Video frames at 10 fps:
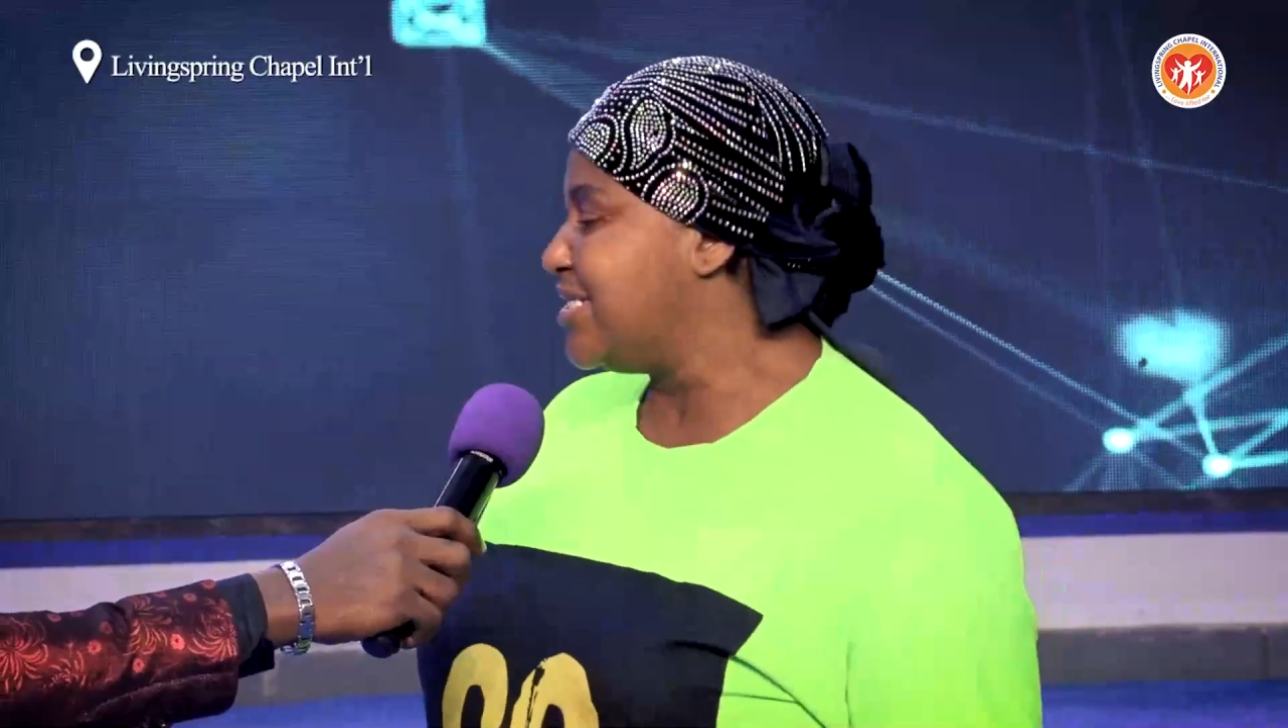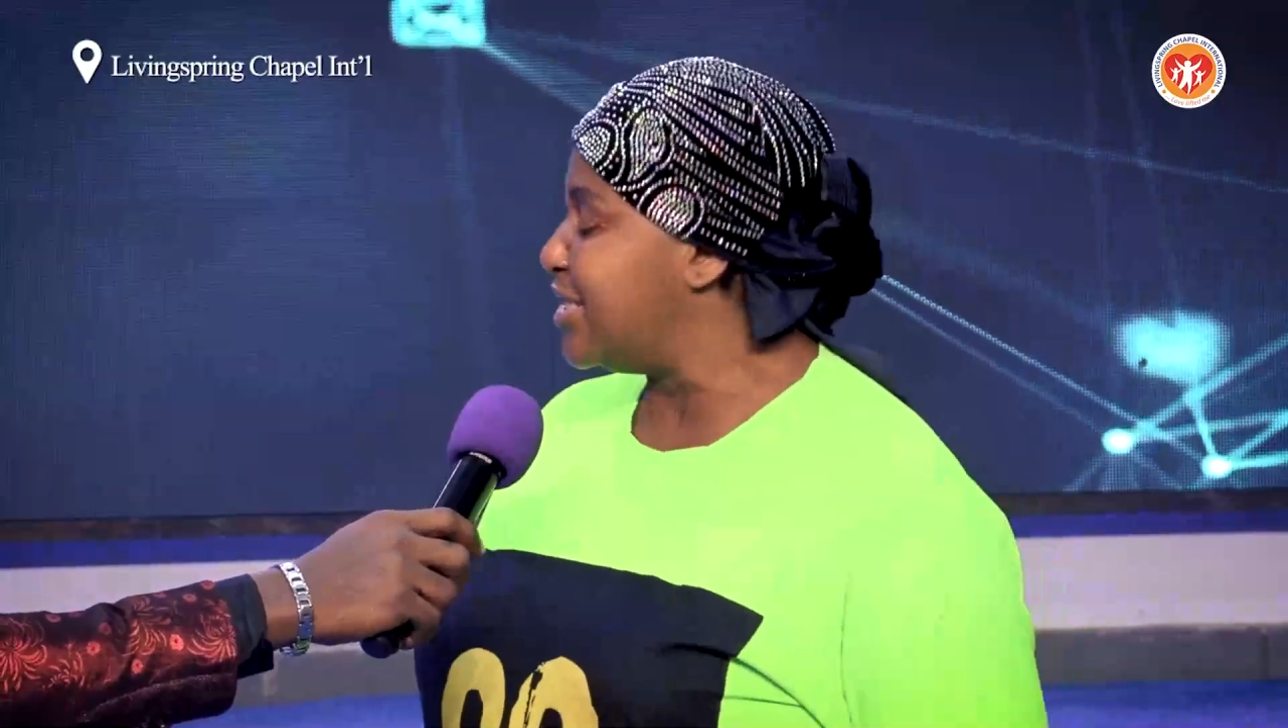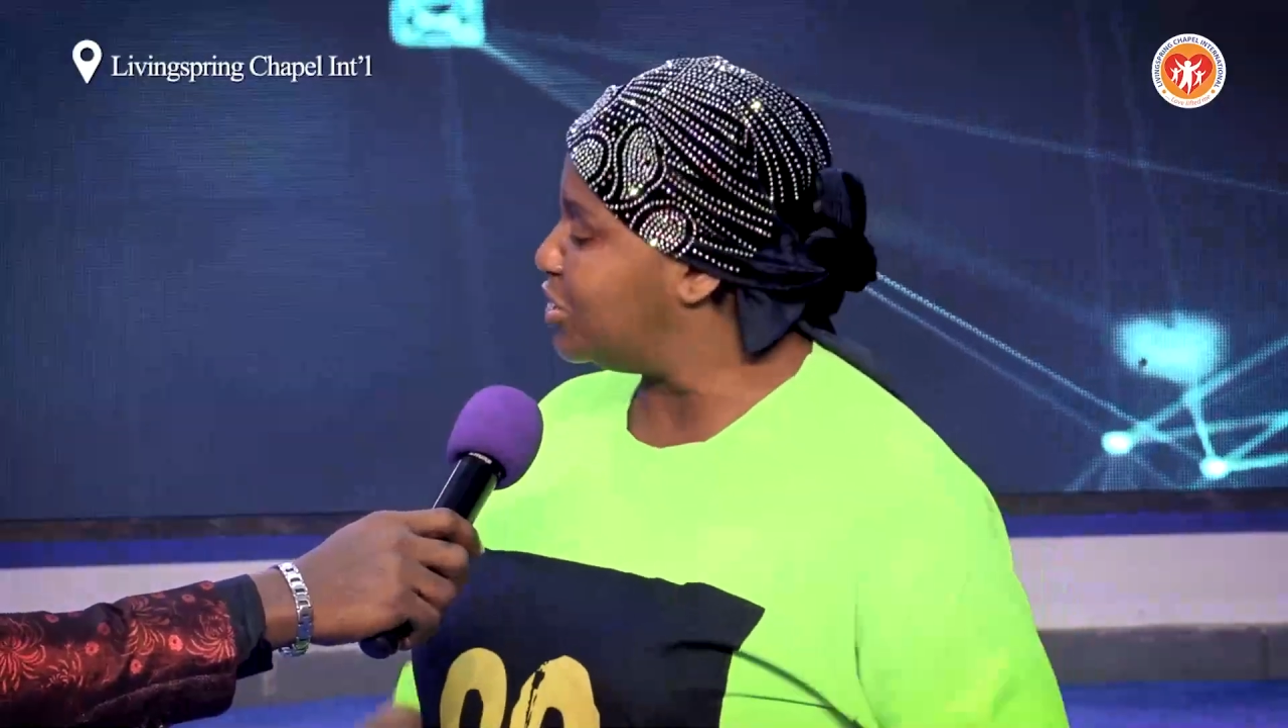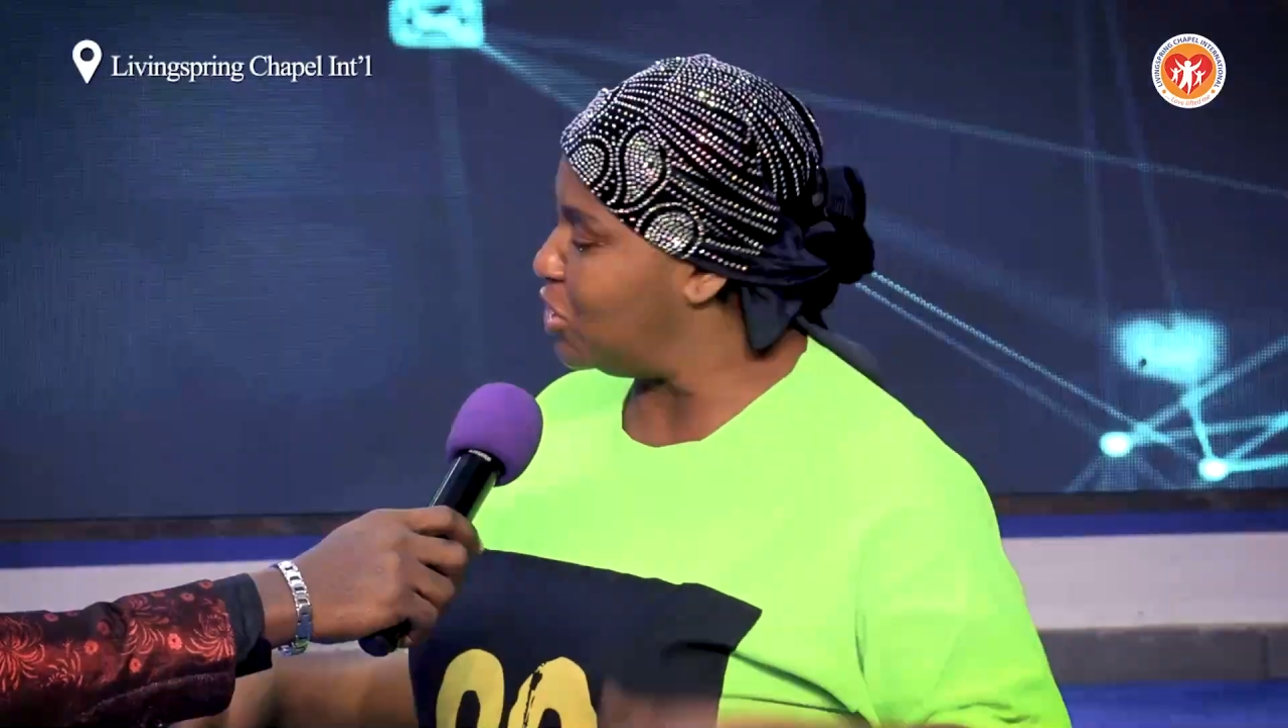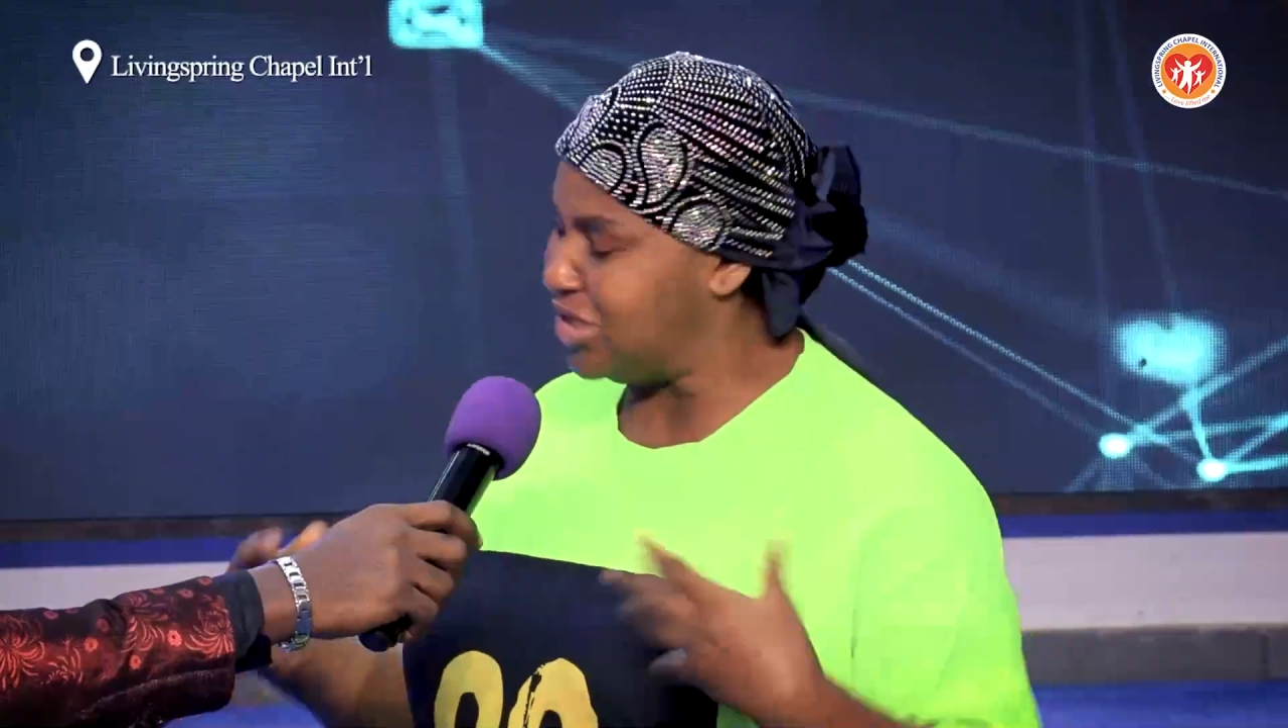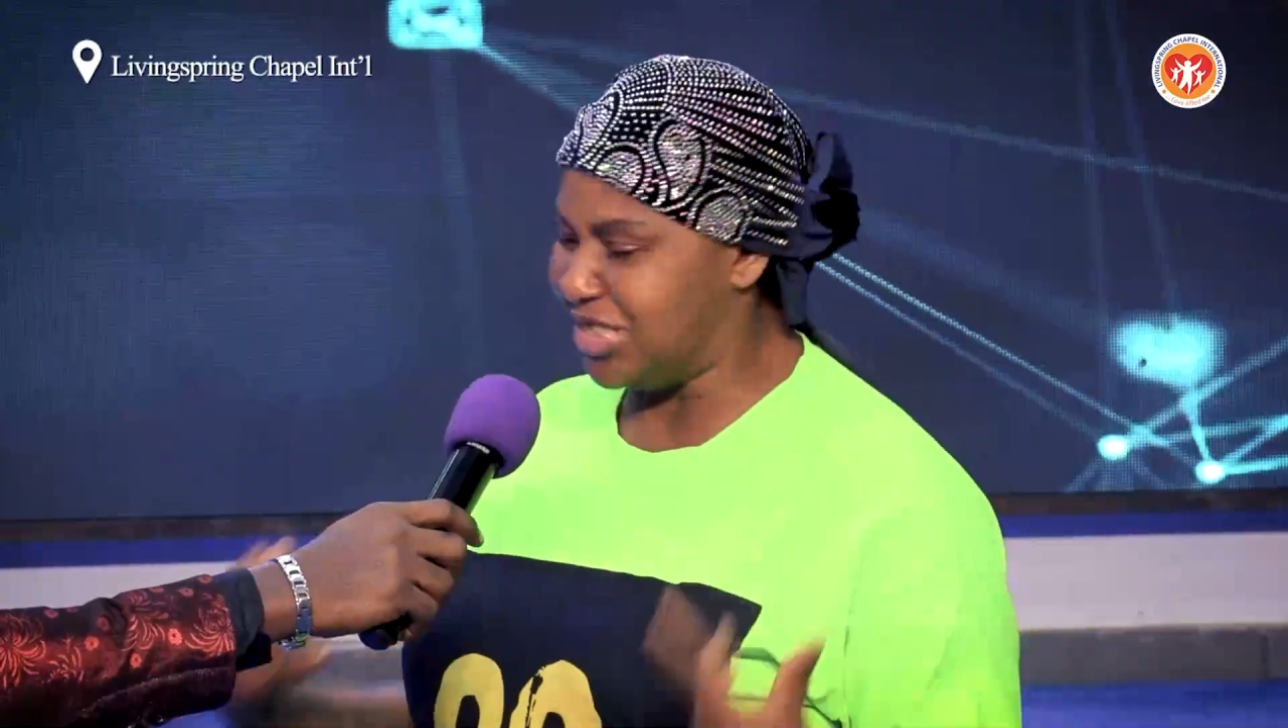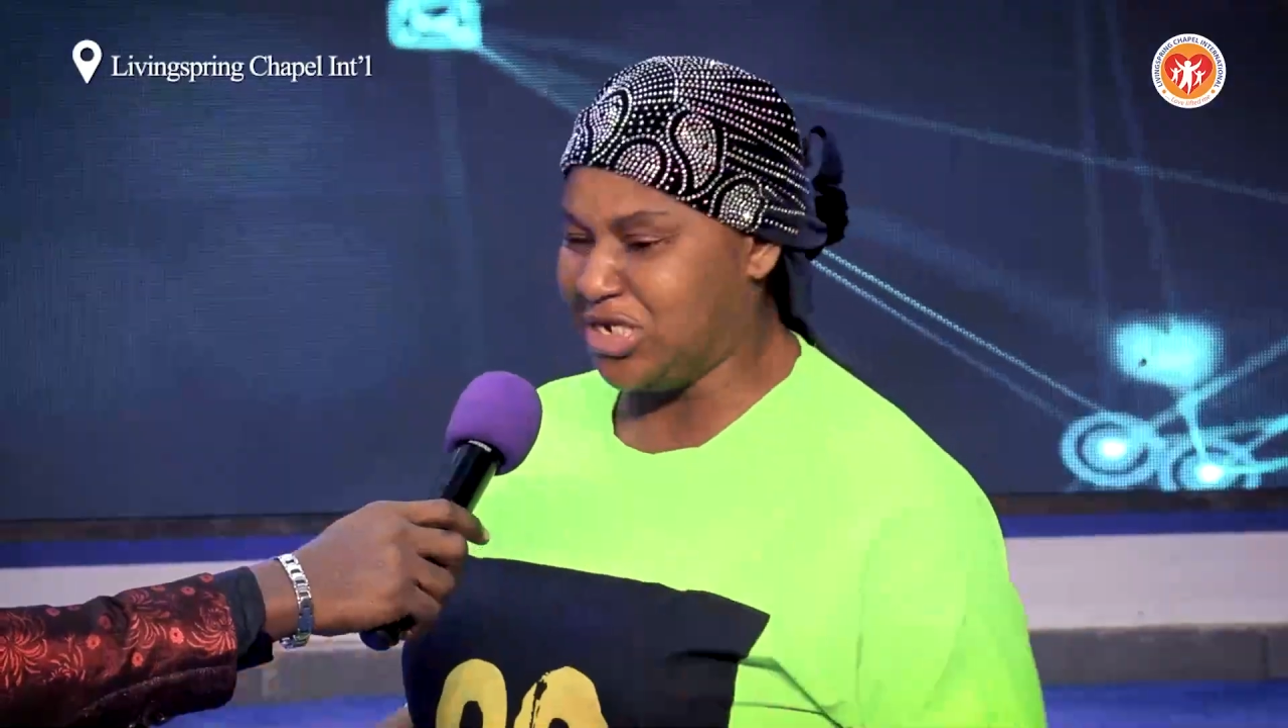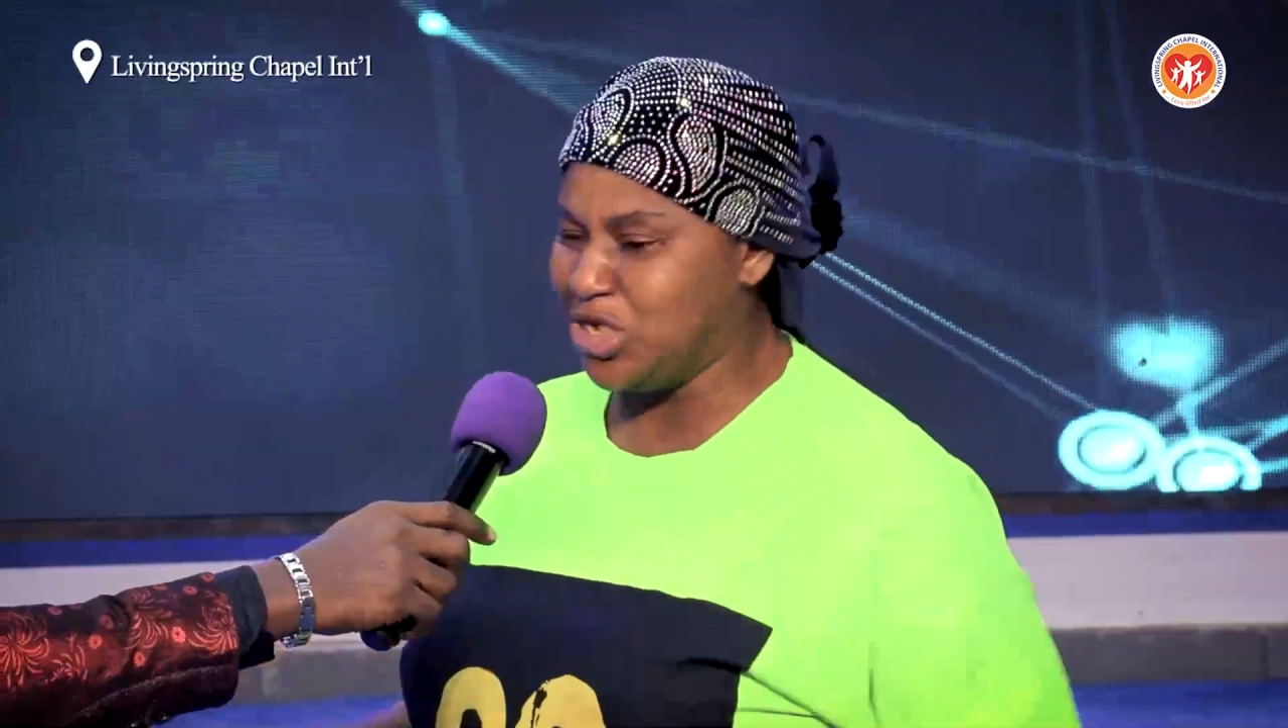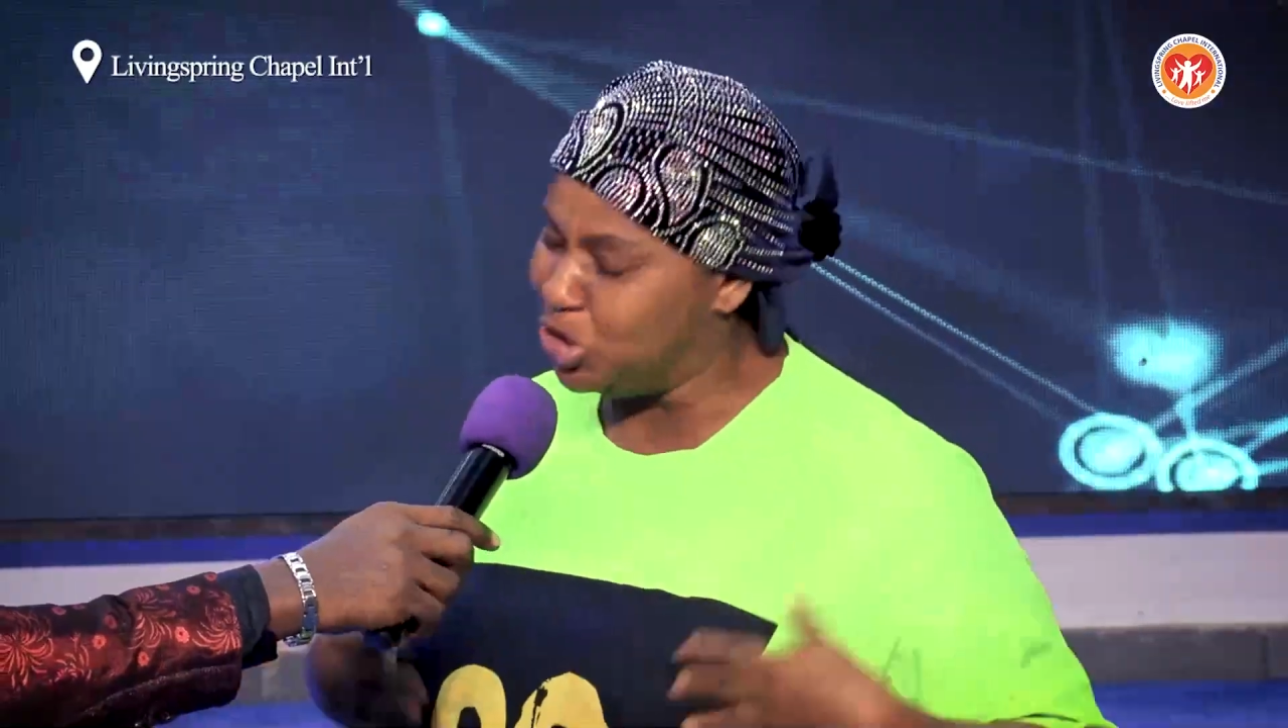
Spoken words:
this thing